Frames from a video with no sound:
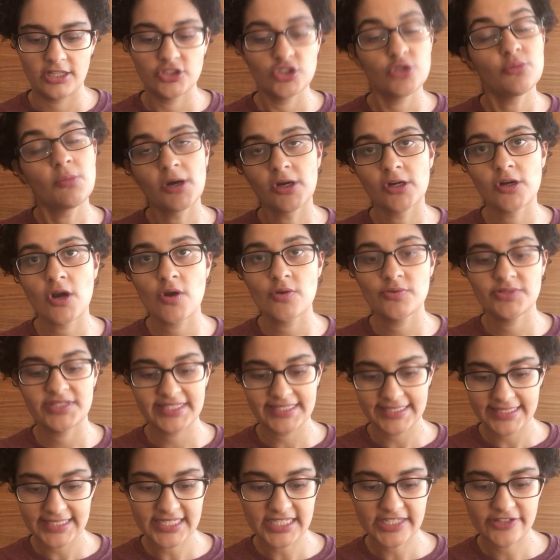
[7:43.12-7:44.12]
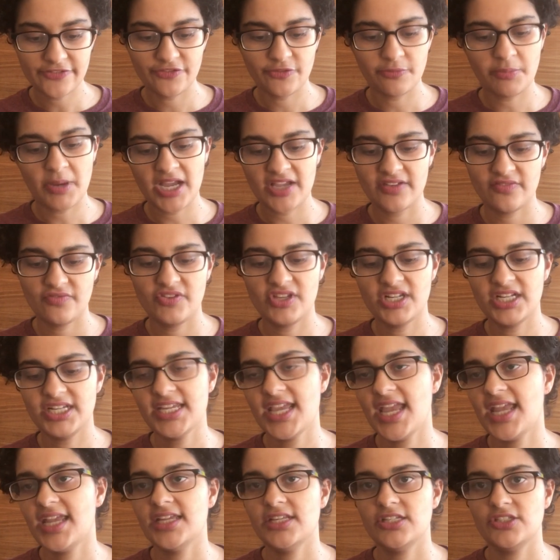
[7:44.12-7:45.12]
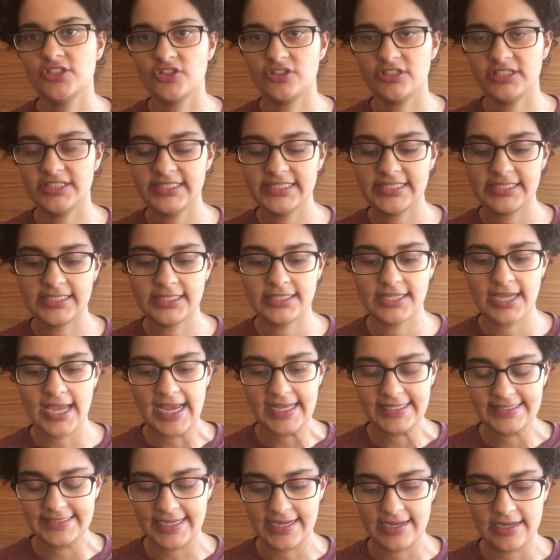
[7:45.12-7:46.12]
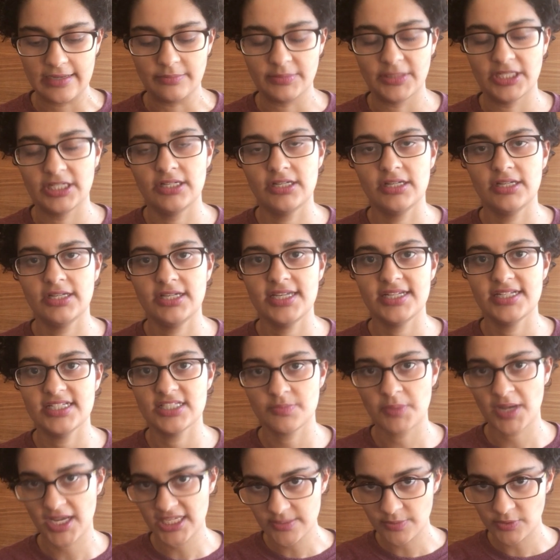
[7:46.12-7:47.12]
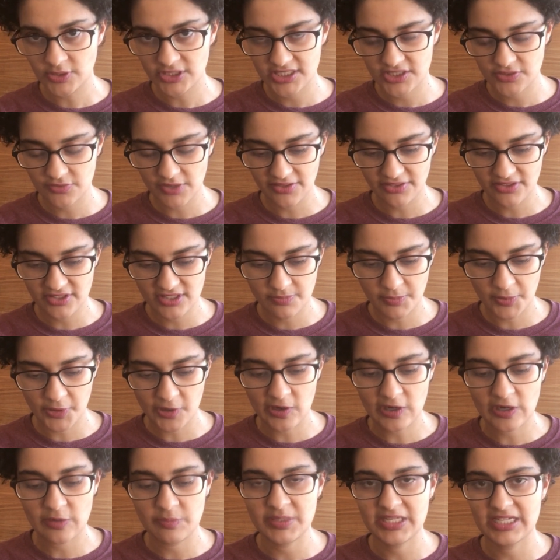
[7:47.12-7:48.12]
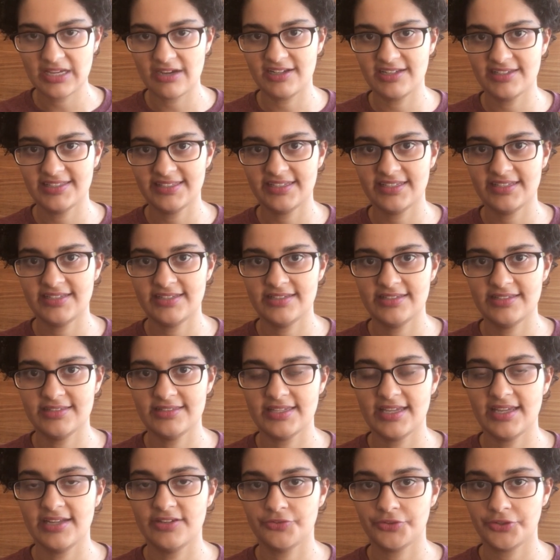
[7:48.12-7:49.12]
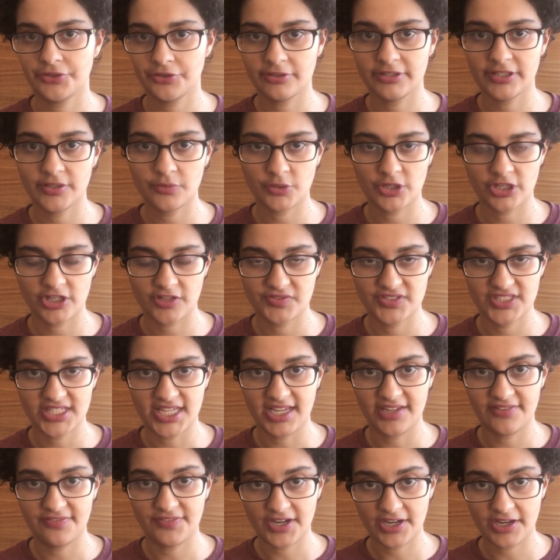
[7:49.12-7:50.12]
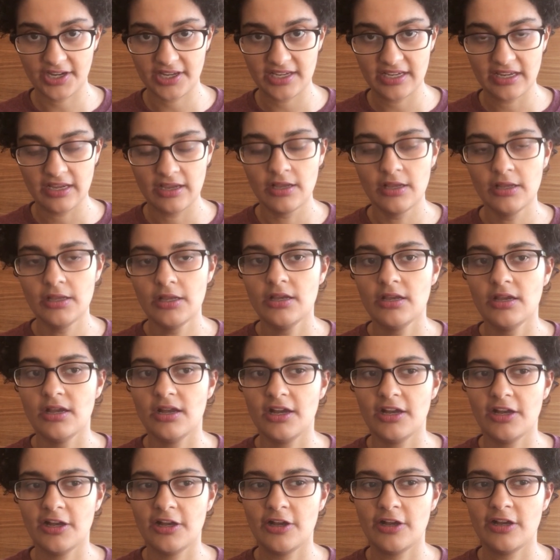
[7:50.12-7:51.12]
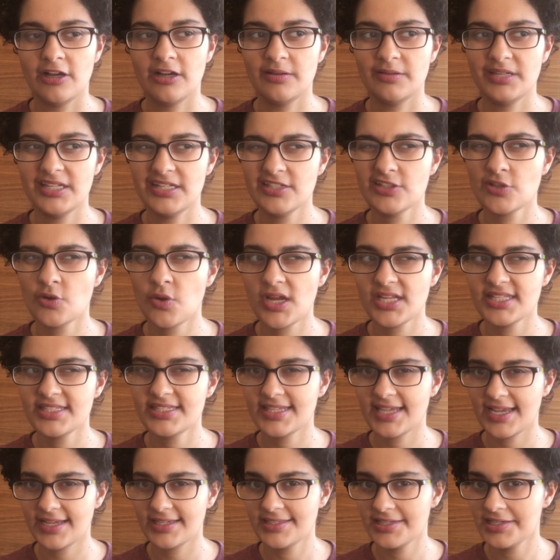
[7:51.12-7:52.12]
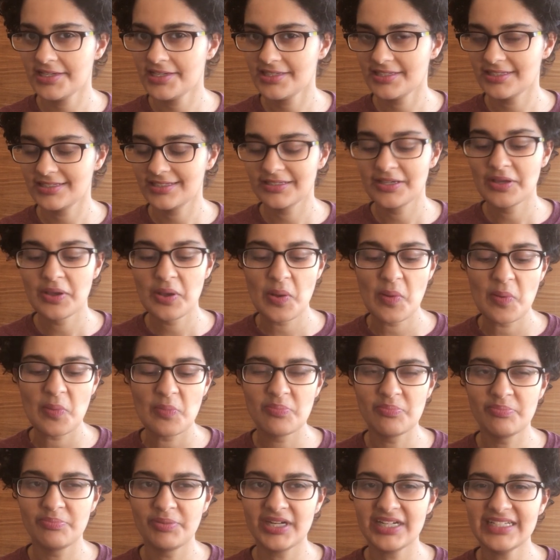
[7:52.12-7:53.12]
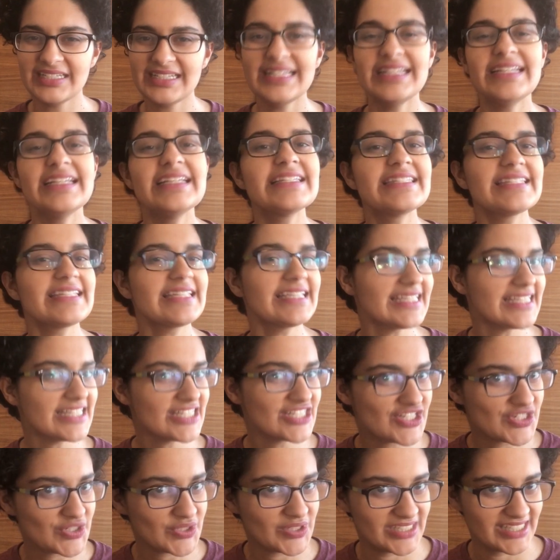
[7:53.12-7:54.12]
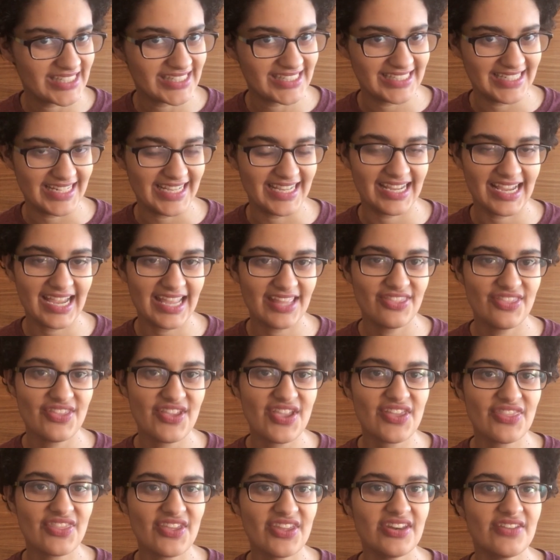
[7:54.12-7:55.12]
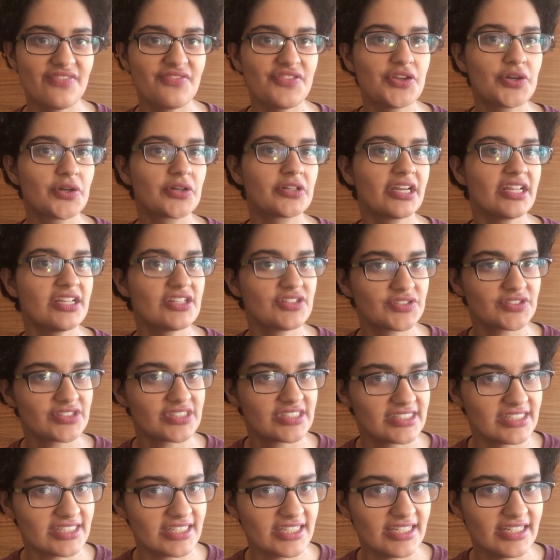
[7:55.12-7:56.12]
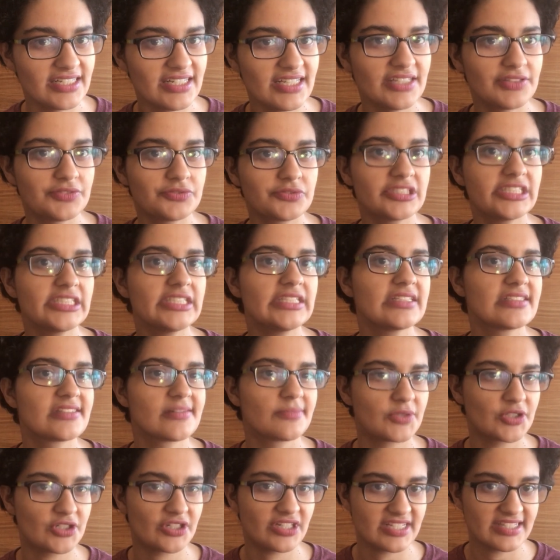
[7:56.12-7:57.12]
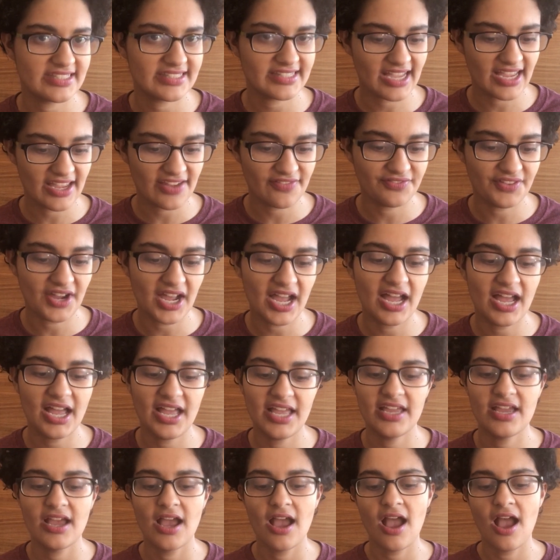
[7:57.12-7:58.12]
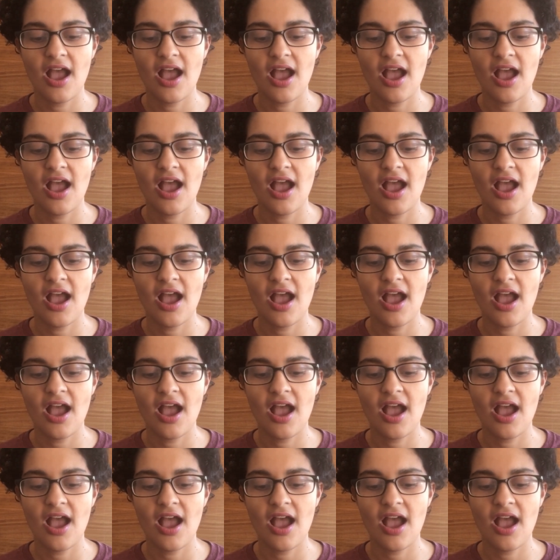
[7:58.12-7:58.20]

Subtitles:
Tomorrow's Eve by Villiers de l'Isle Adam. It is possible he's read this book because it is an early work of sci-fi. It is quite sexist, but it is interesting. I think that if you're interested in reading some early sci-fi,